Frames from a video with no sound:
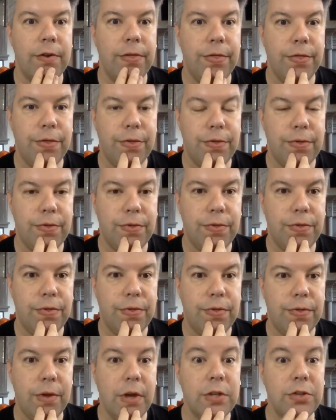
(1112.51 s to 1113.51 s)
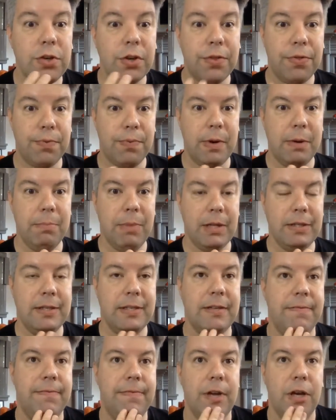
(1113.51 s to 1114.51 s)
Th it took three months
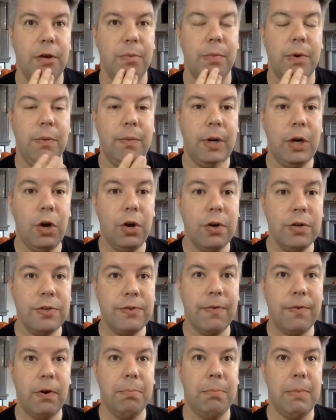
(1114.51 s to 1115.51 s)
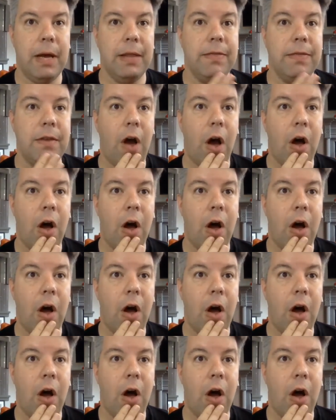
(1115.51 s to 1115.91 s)
to film. We rehearsed for a month.